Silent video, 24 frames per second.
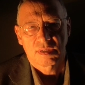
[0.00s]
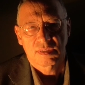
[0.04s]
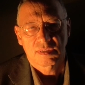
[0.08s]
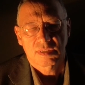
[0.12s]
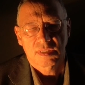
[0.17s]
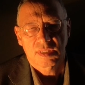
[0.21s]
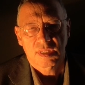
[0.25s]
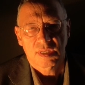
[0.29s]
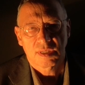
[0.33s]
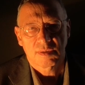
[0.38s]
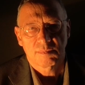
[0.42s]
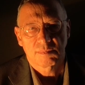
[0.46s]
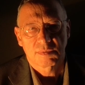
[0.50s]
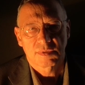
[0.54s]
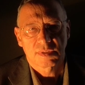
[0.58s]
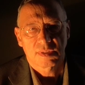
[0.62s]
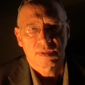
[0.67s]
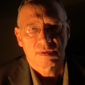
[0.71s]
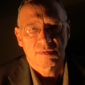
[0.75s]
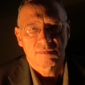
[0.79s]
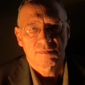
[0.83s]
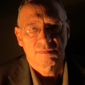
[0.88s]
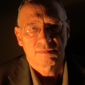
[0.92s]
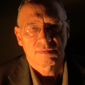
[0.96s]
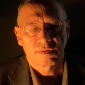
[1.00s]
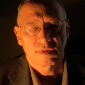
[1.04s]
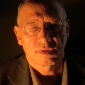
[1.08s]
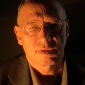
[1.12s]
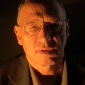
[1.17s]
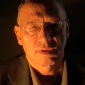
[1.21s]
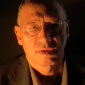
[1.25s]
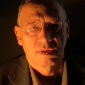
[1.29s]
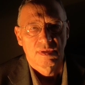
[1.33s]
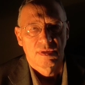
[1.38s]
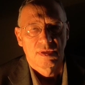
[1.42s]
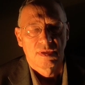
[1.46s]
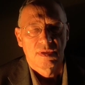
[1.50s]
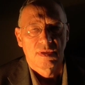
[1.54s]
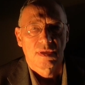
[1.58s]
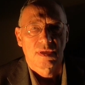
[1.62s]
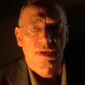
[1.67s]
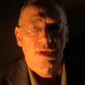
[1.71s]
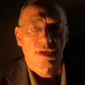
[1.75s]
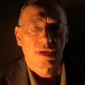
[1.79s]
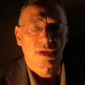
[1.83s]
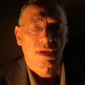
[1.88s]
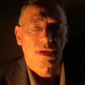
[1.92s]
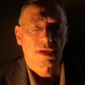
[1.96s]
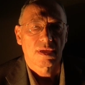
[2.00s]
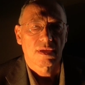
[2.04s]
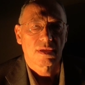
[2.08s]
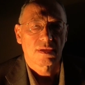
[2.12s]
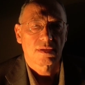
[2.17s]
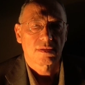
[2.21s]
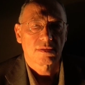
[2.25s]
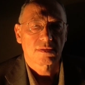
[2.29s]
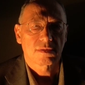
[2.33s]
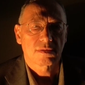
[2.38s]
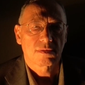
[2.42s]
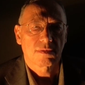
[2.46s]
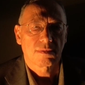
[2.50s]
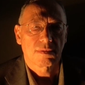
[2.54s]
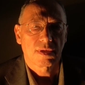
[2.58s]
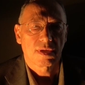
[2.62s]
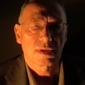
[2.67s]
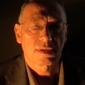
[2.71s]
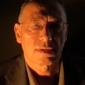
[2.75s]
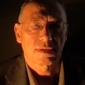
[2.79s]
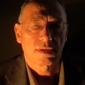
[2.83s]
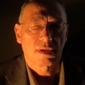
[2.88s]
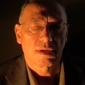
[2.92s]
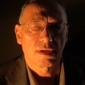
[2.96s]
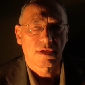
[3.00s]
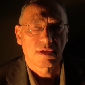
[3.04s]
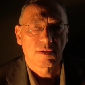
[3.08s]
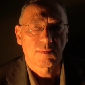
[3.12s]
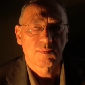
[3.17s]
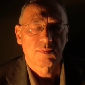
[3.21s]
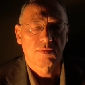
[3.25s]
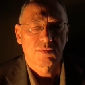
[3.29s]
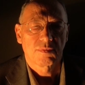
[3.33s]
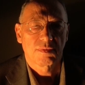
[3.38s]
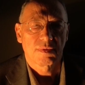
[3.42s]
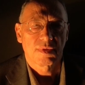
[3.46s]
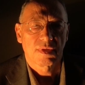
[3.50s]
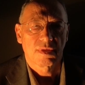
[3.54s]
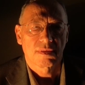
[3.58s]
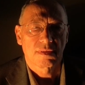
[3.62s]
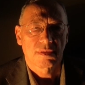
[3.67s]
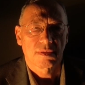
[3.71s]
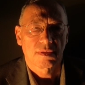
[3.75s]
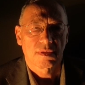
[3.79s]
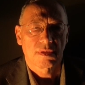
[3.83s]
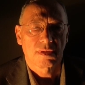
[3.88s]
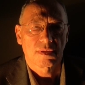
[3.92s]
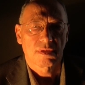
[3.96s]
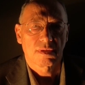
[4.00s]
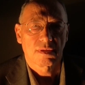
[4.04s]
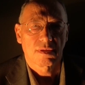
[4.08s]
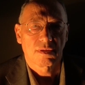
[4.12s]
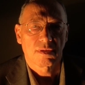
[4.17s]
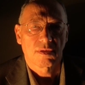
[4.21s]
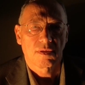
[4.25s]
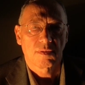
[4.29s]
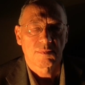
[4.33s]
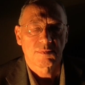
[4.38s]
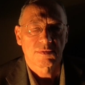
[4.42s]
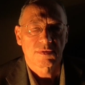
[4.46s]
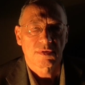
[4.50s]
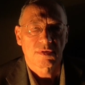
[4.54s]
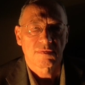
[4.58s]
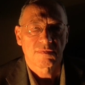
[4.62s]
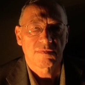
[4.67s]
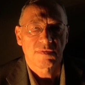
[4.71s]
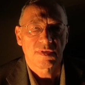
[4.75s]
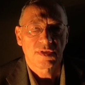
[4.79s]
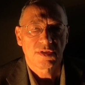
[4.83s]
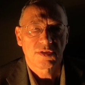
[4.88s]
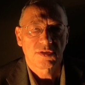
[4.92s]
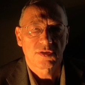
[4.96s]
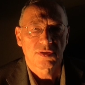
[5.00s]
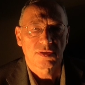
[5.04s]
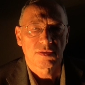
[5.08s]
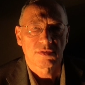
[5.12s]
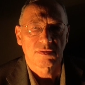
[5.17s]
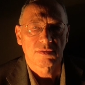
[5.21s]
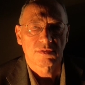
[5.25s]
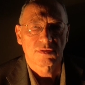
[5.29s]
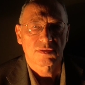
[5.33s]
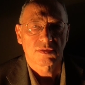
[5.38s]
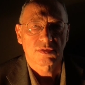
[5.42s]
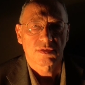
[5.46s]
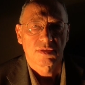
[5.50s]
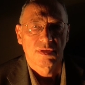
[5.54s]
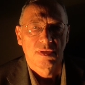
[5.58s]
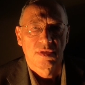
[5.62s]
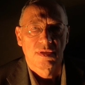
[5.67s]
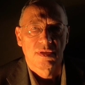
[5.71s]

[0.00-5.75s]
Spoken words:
attempts have squared up with observations.